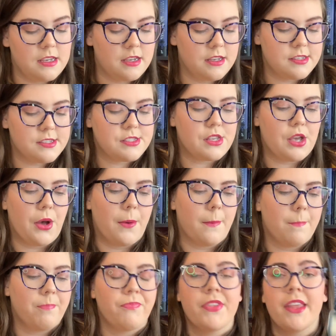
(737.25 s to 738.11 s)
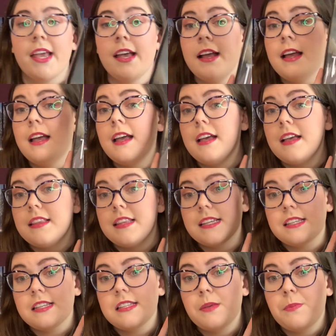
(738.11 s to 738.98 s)
So
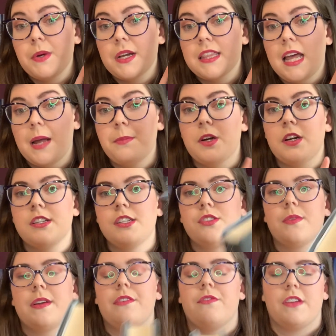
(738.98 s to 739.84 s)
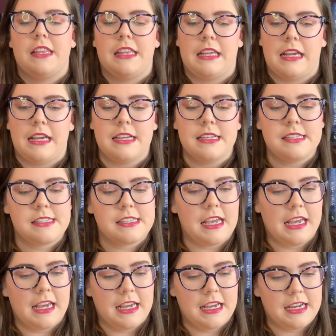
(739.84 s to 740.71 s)
this is the book that I'm going to read for this,
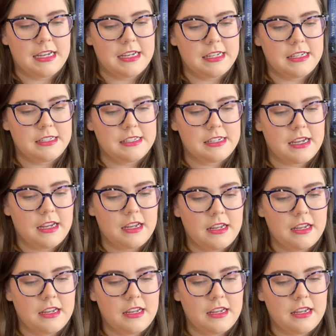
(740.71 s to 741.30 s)
and